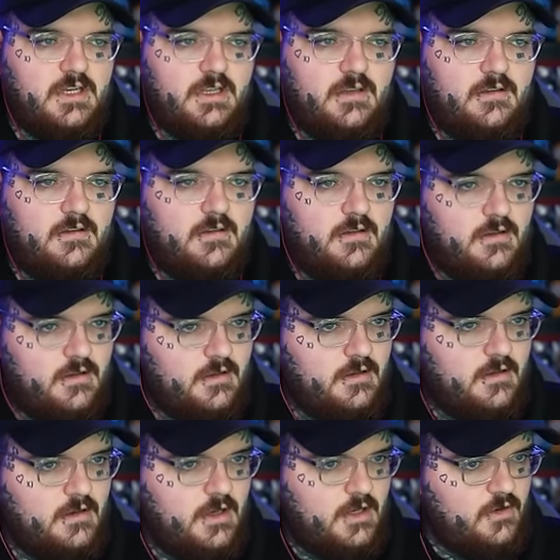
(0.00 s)

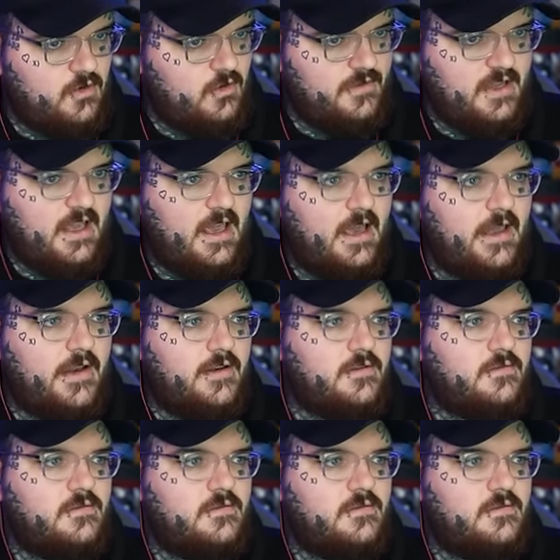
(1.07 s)
I don't know if I can.